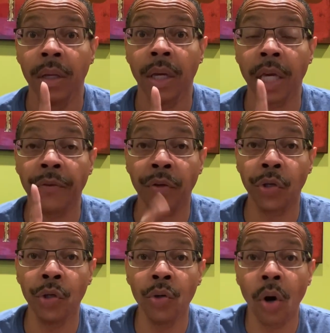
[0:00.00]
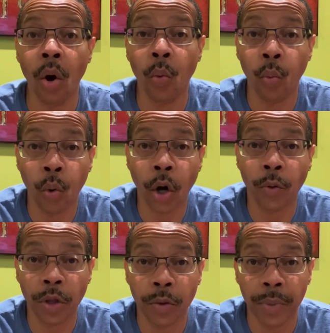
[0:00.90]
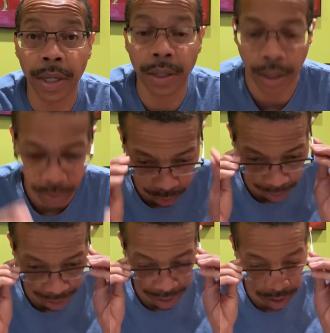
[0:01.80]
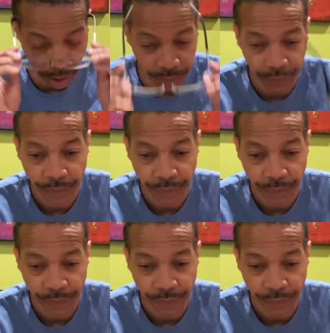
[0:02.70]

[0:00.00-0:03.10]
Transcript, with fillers: If you all work with me, I'm talking about glasses on.